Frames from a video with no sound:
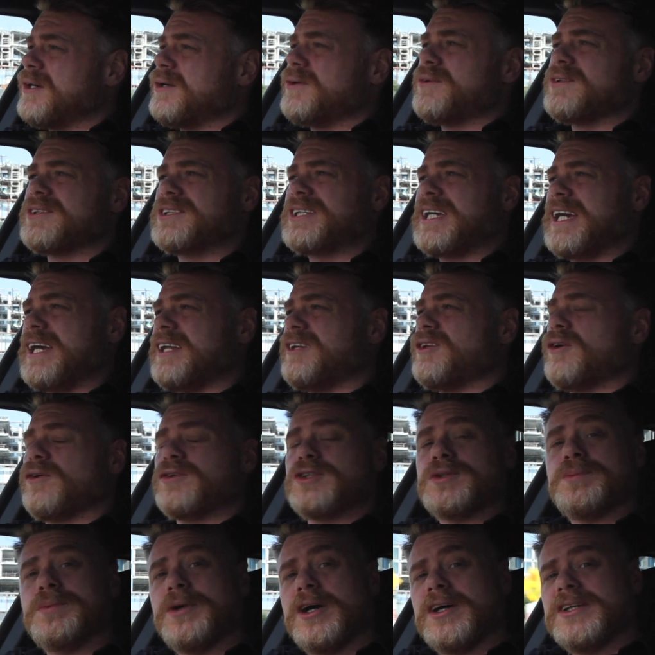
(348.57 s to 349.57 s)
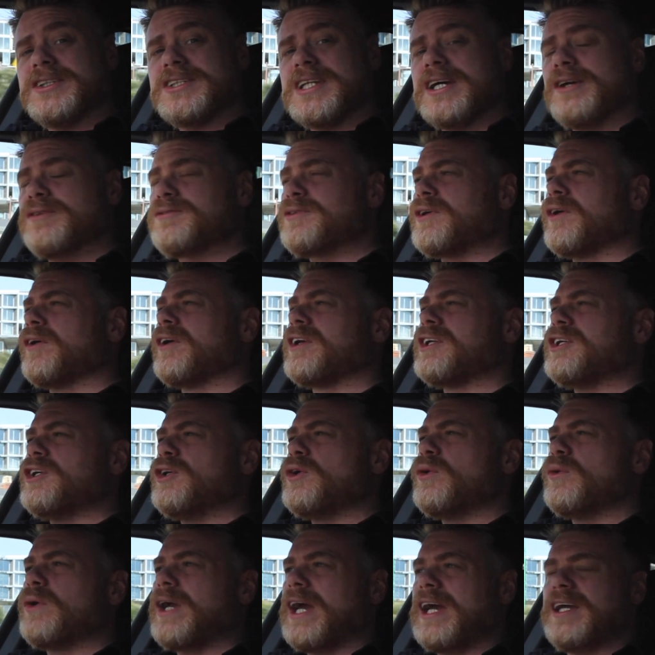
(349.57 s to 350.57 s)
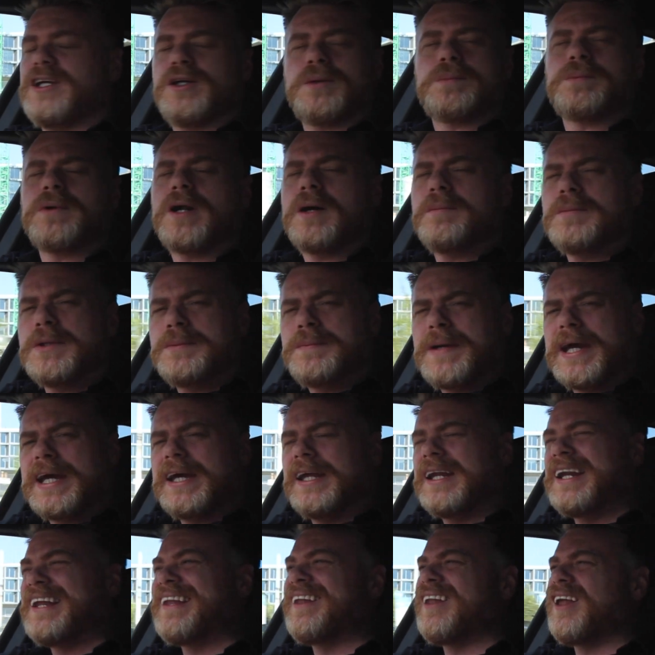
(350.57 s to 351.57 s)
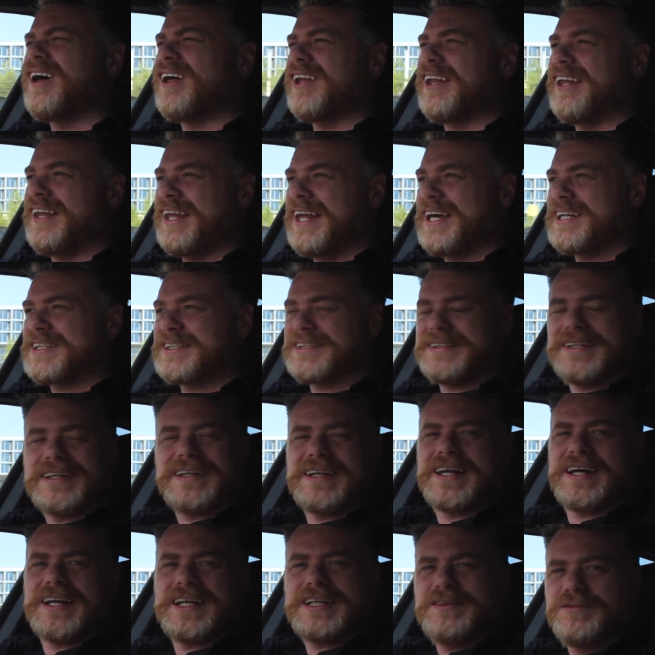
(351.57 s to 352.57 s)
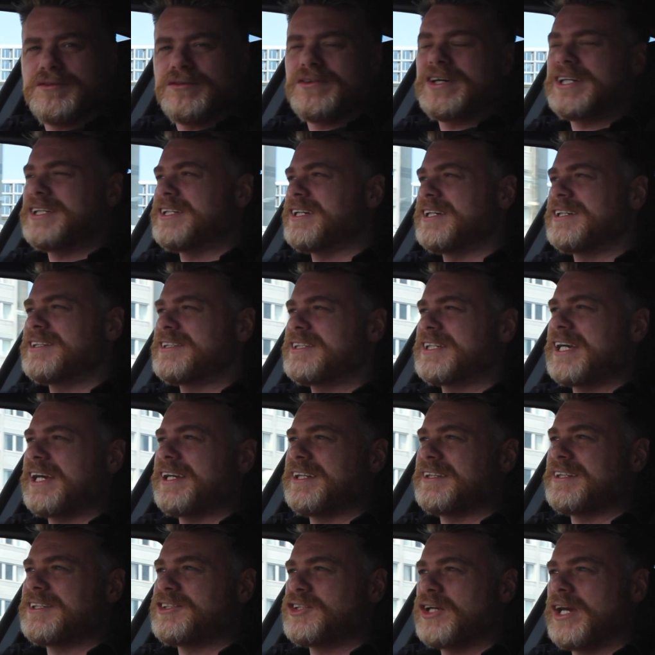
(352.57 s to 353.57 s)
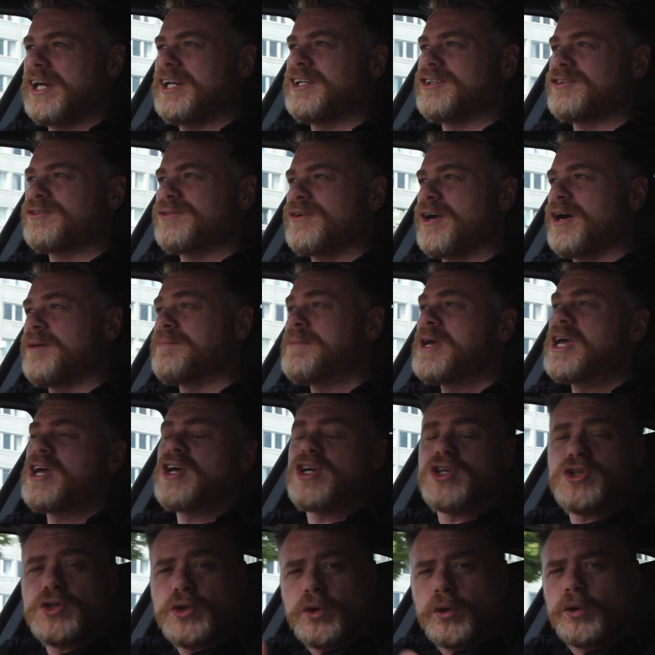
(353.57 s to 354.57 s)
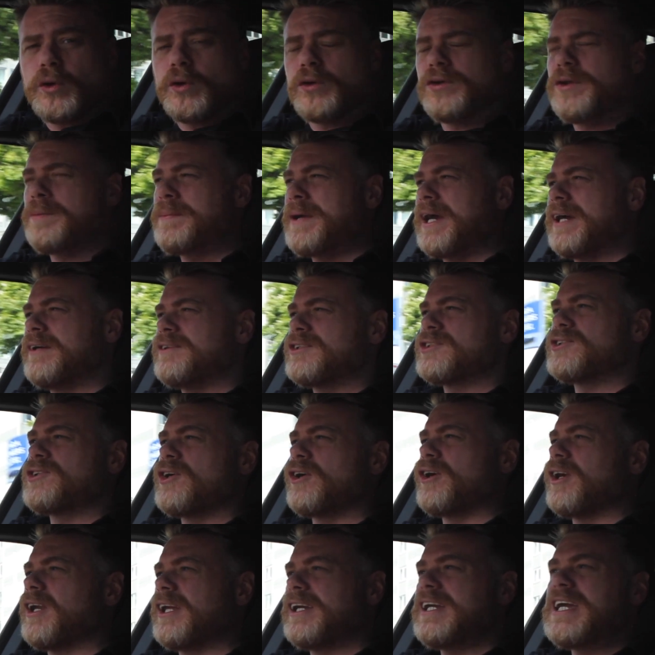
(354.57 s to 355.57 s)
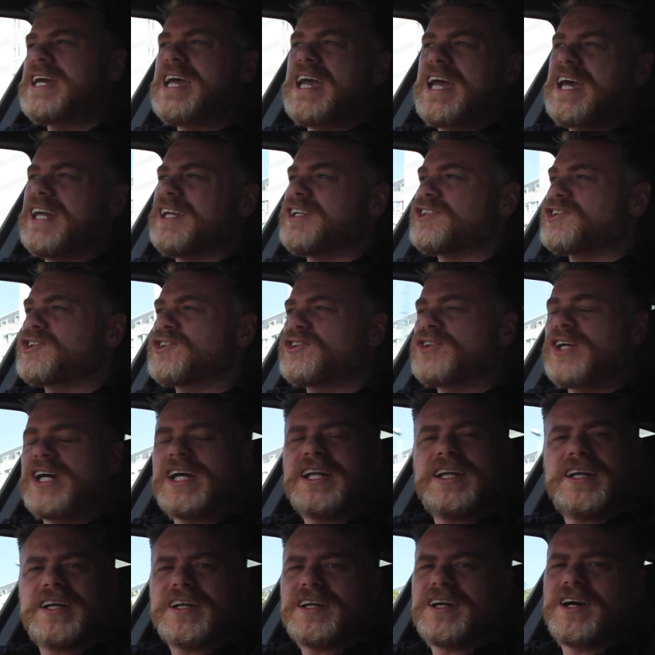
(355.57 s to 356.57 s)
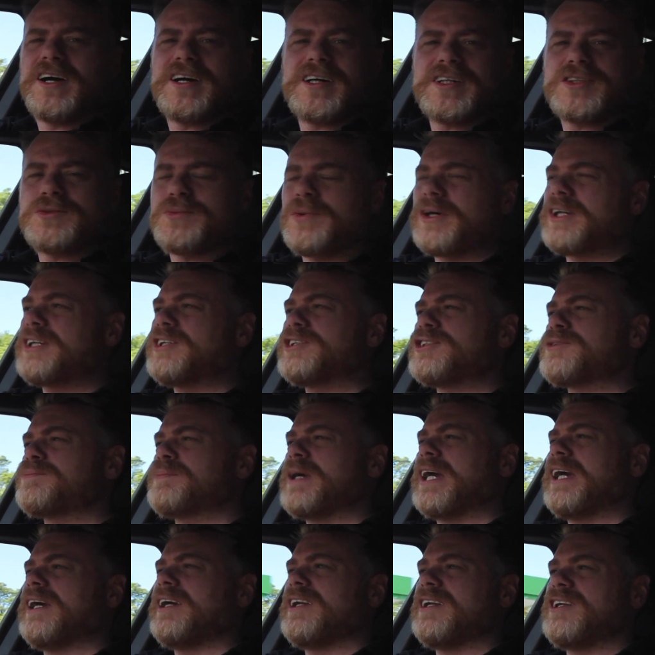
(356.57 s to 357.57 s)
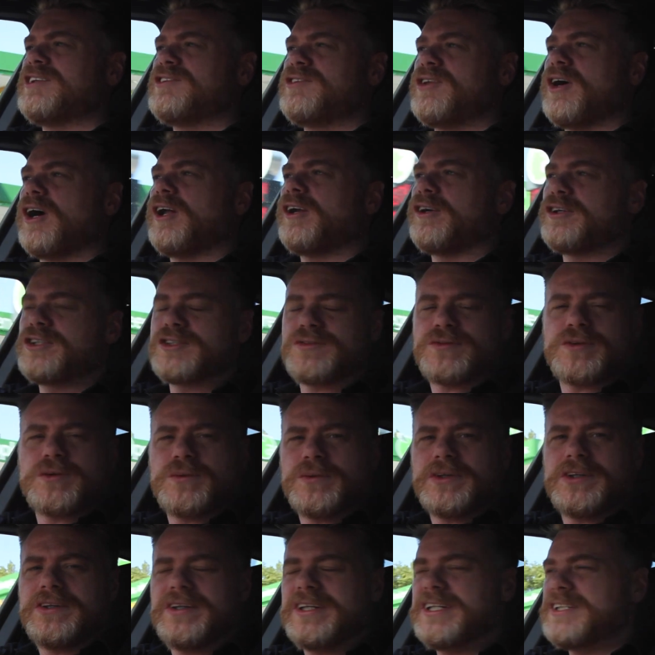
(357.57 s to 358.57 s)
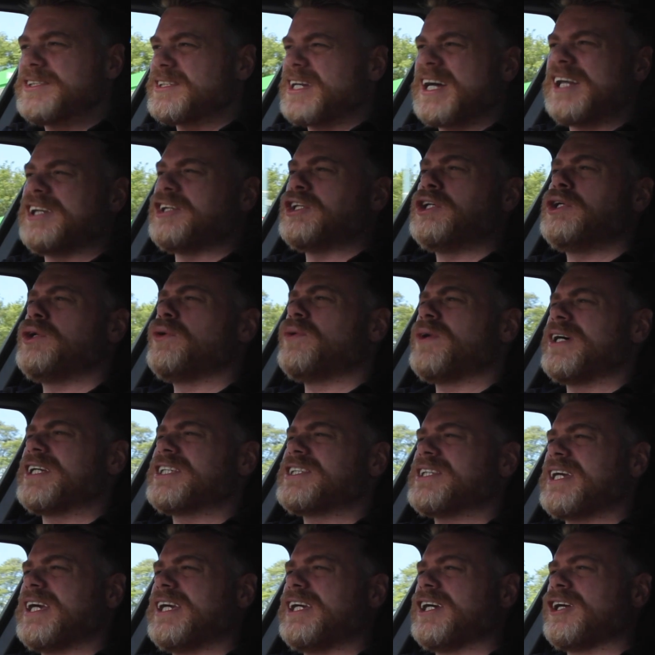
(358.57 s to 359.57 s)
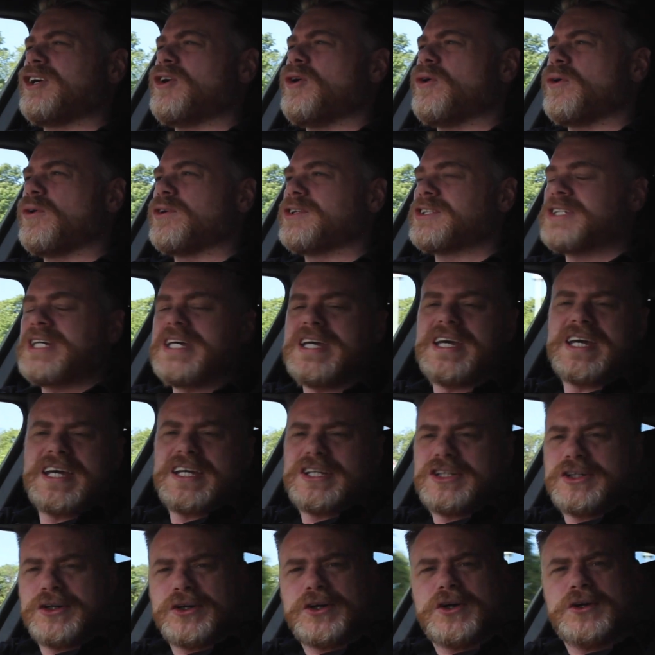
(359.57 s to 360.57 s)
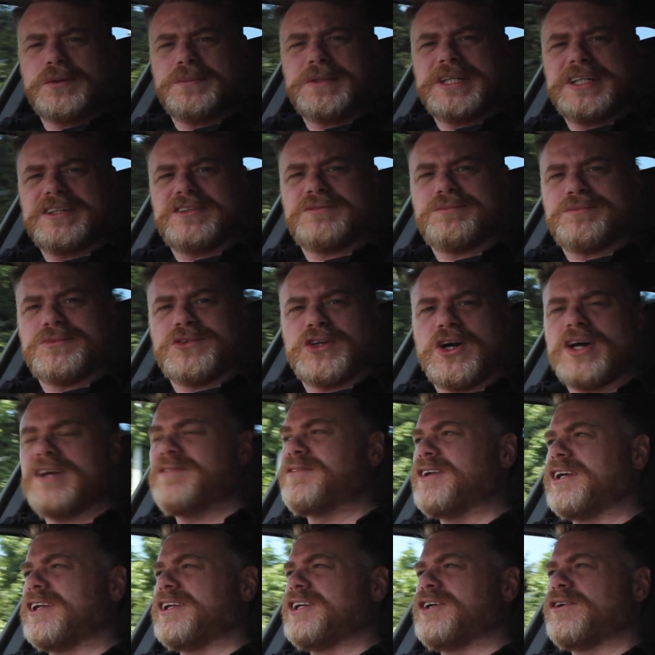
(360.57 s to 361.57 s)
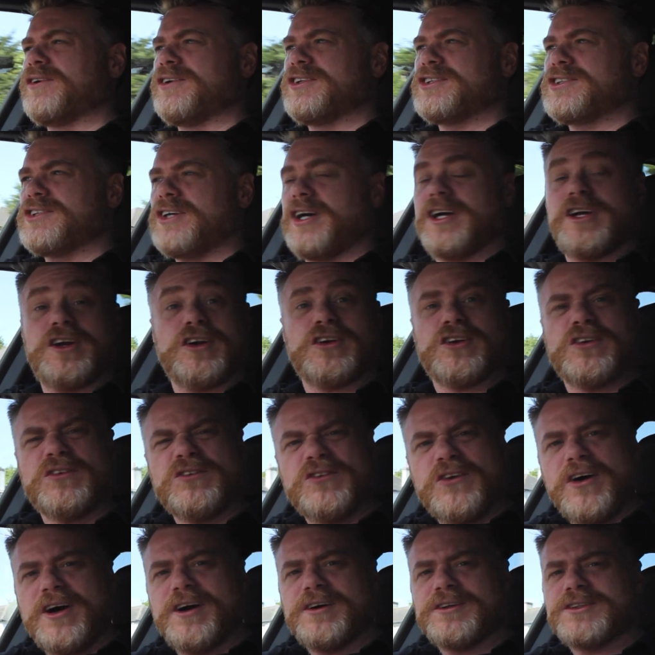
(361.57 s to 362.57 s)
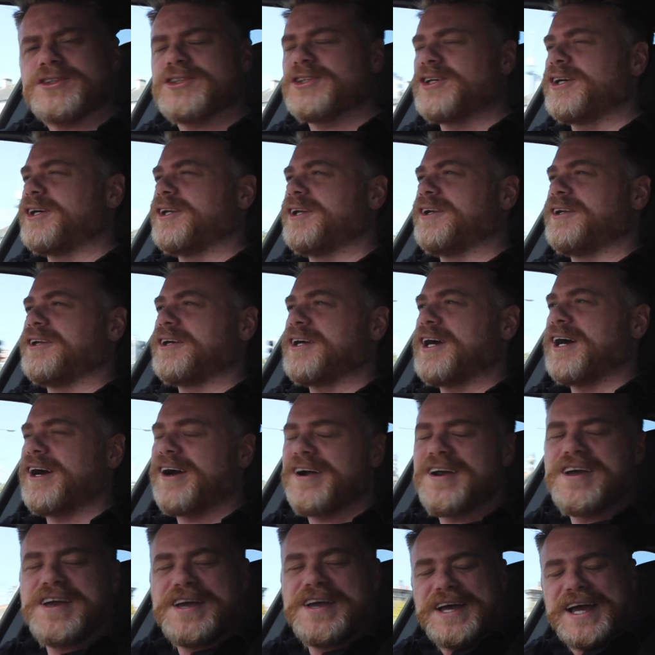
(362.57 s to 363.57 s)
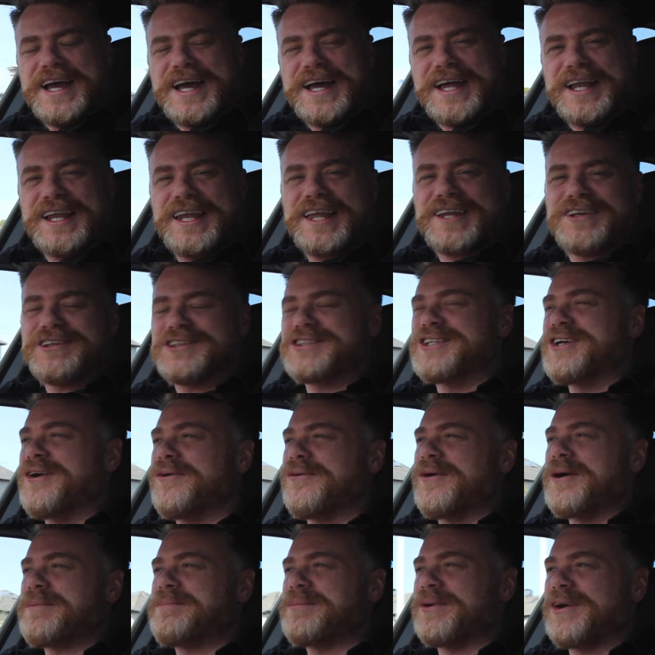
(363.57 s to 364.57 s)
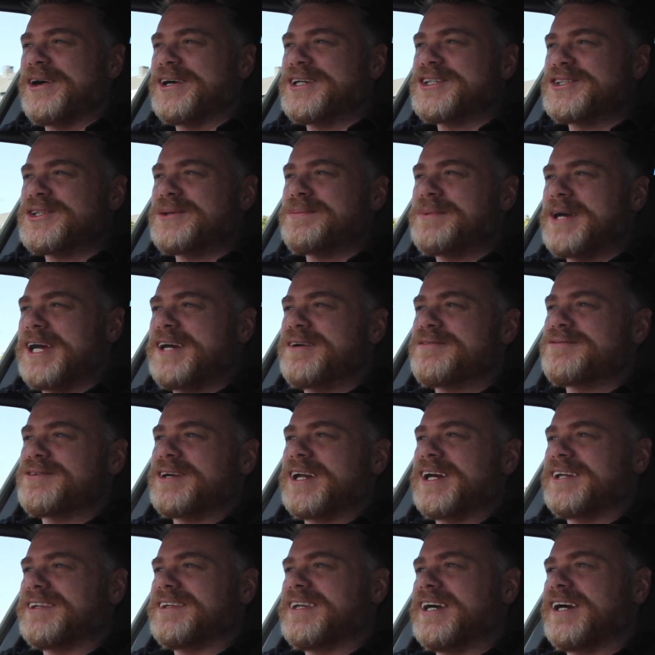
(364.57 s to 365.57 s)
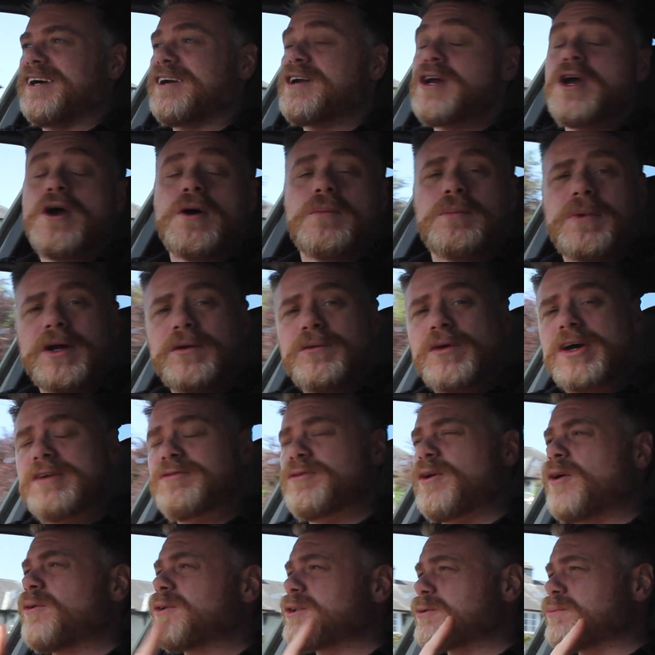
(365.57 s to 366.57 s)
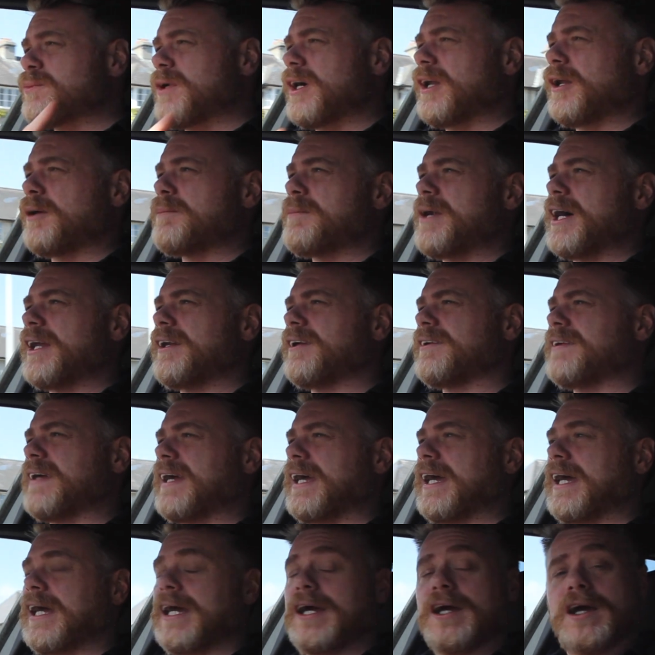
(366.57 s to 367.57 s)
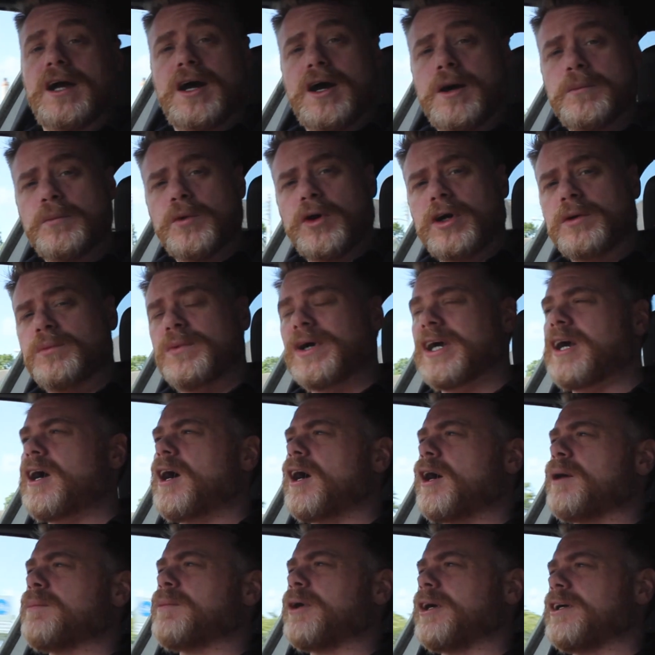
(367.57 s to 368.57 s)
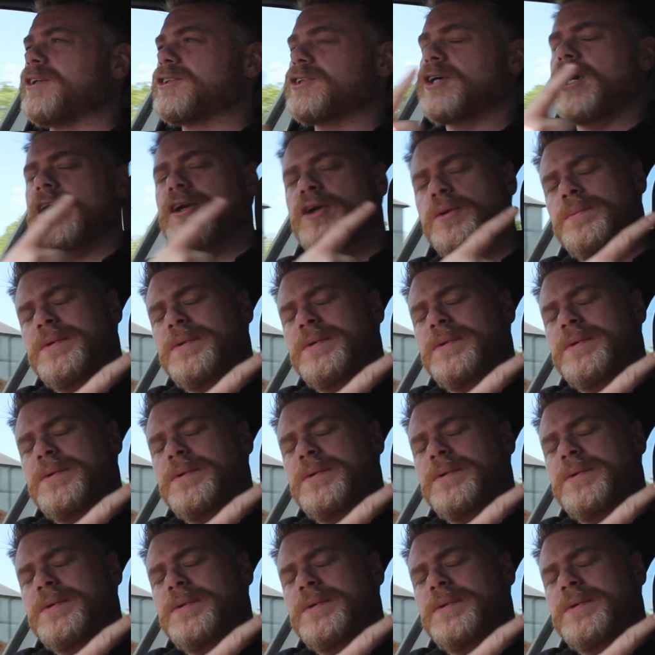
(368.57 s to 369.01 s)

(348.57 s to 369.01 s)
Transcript: Once again, no surprise. Now, if you're in the UK, you're probably paying a lot less than that, even when you take the change from euro to pound sterling. In Australia, guys, what are you paying in dollars for one of these? And the USA, of course, you're going to be driving on the other side or the wrong side of the car. Let us know what price you're paying for that there. By the way, folks, while I'm at it, I'm working with Car Buyers Guide.